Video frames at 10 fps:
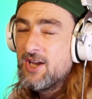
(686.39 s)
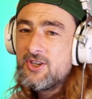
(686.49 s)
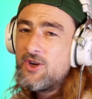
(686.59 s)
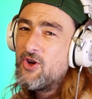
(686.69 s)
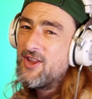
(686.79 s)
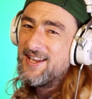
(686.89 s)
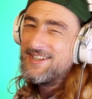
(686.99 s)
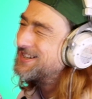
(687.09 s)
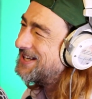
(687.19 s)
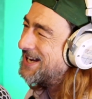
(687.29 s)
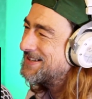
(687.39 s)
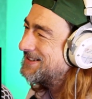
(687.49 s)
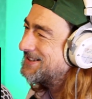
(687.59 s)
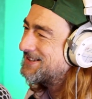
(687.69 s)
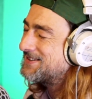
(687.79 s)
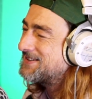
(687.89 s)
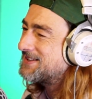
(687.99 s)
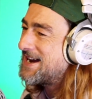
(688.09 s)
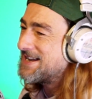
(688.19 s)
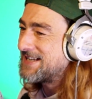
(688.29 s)
There's not, again,
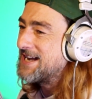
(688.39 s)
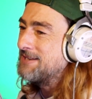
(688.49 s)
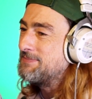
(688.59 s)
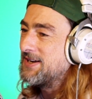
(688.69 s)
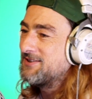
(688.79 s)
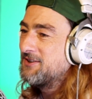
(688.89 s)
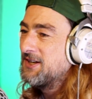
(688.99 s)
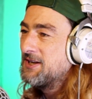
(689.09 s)
that's getting a bit,